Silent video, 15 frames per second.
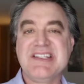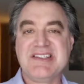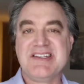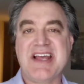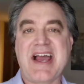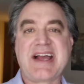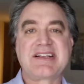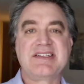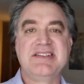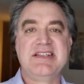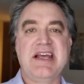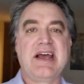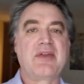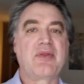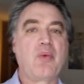Zach's
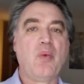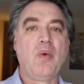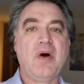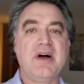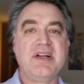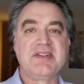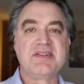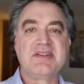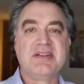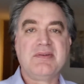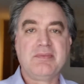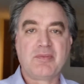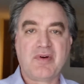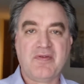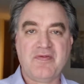death was
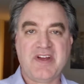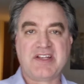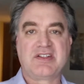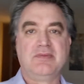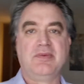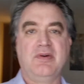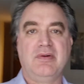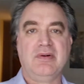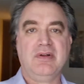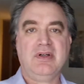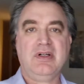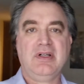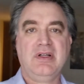preventable.